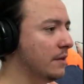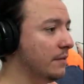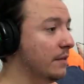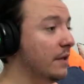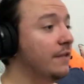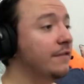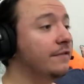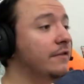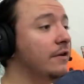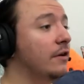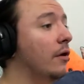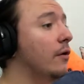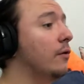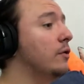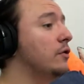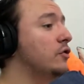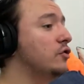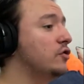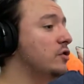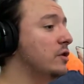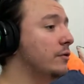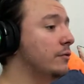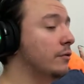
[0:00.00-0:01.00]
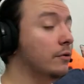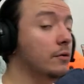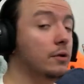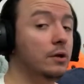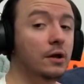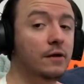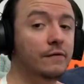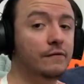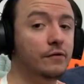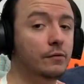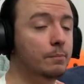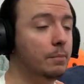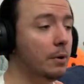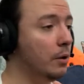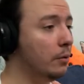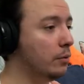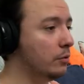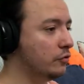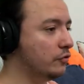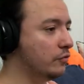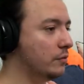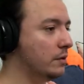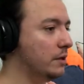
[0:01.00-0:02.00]
Then Sayori shared her love for
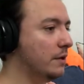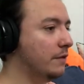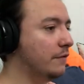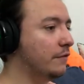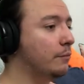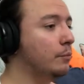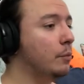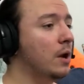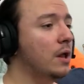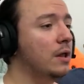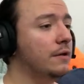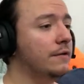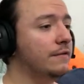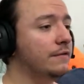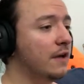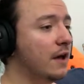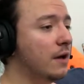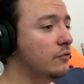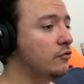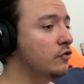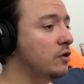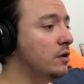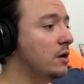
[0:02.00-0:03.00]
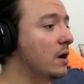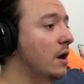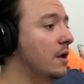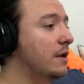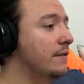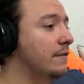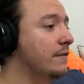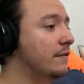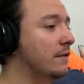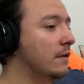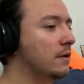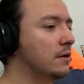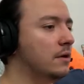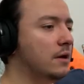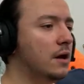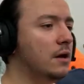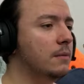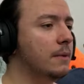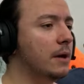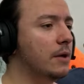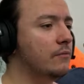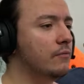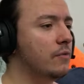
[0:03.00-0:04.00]
poetry, as well as how she goes
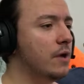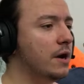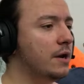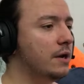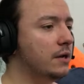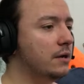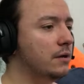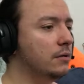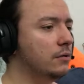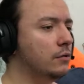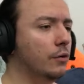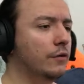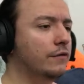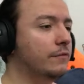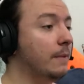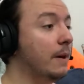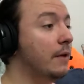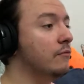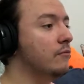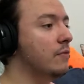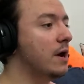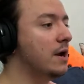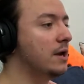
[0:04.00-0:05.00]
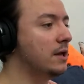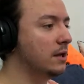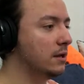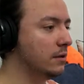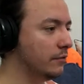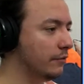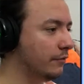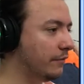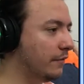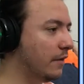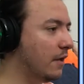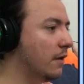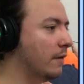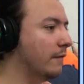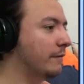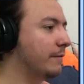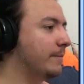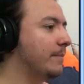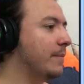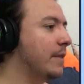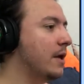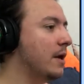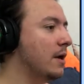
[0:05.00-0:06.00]
about writing it herself.
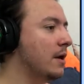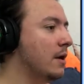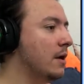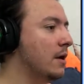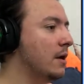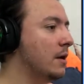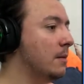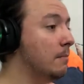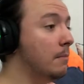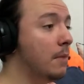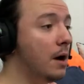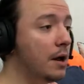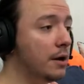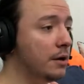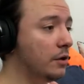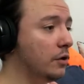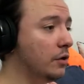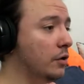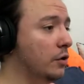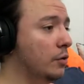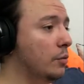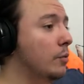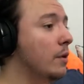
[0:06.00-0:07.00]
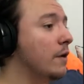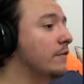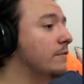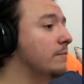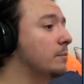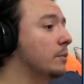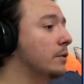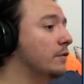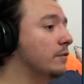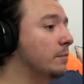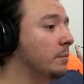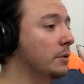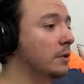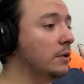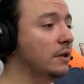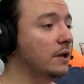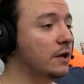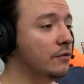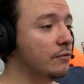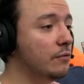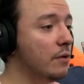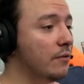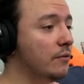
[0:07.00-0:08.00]
Monika, who has multiple
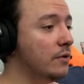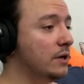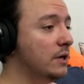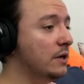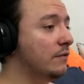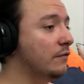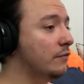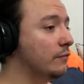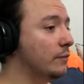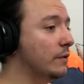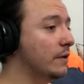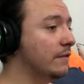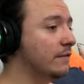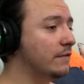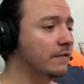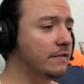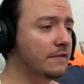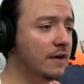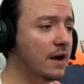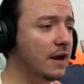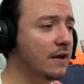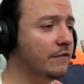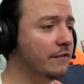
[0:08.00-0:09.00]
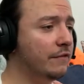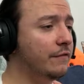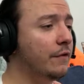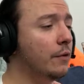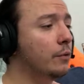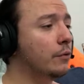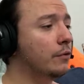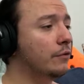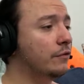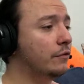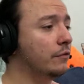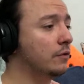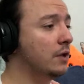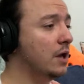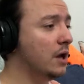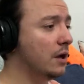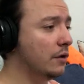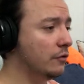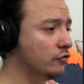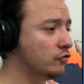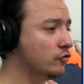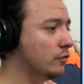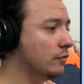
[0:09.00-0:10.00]
literary interests, decided to focus her day
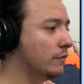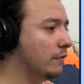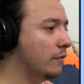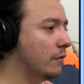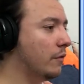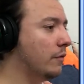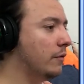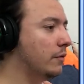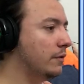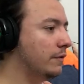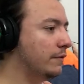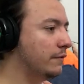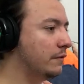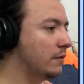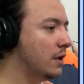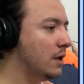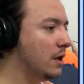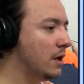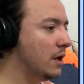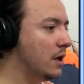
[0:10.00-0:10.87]
on short stories.